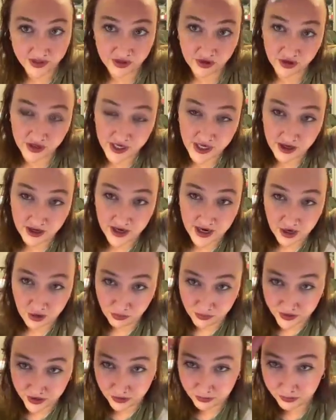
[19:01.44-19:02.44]
your hair out
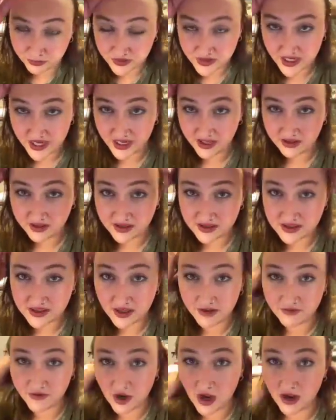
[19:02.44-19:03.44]
when you take this stuff
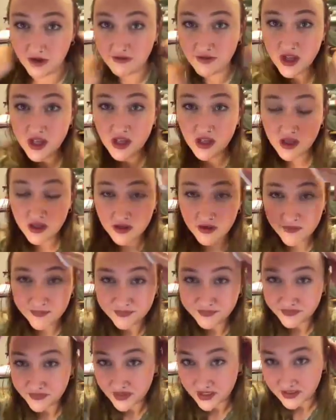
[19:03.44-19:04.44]
off.
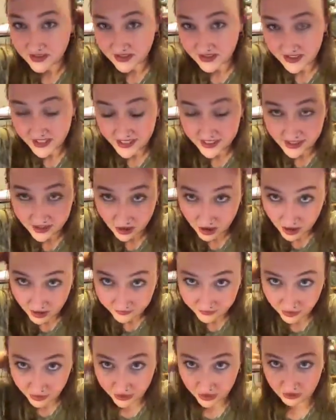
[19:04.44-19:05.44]
To take it off,
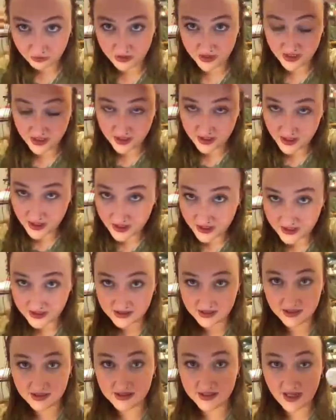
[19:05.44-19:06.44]
all you need is
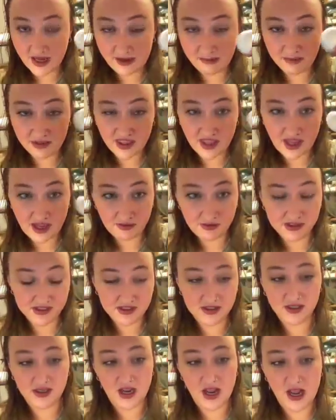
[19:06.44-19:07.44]
the same thing as
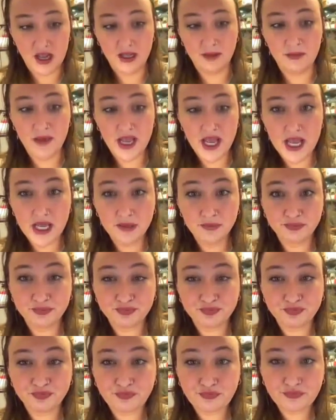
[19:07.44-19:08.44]
the cotton pad,
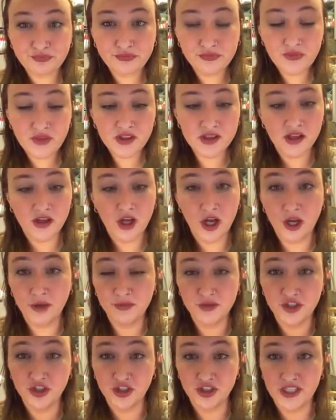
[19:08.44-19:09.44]

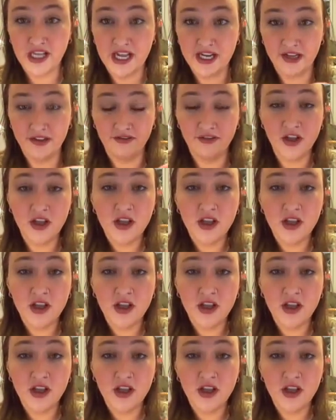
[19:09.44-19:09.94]
to just kind of